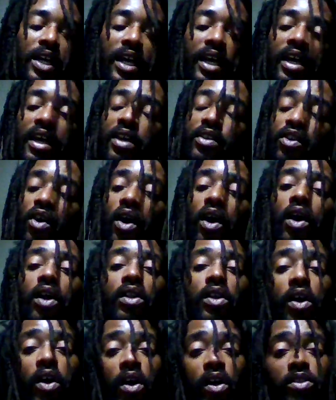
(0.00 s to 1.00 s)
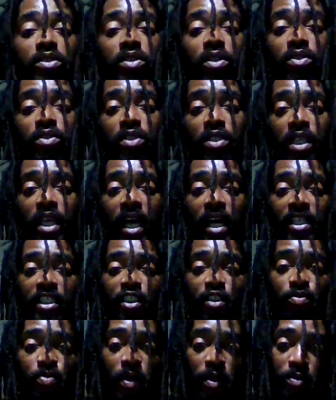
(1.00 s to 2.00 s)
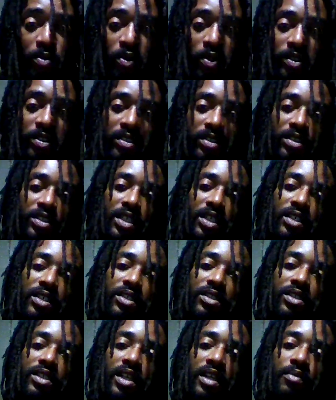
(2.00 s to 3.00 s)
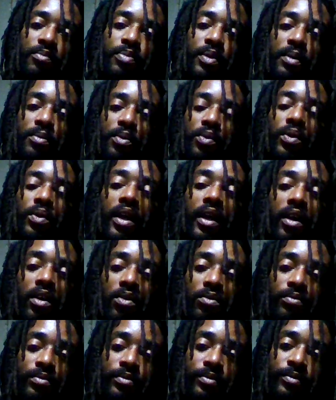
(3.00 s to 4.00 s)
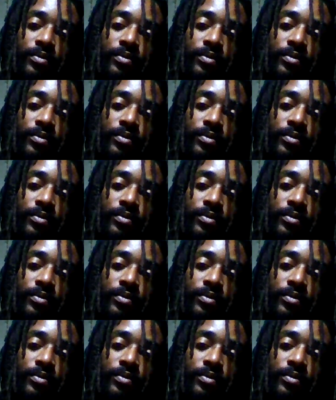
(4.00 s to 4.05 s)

And y'all will also see how these people is attending to their people with help.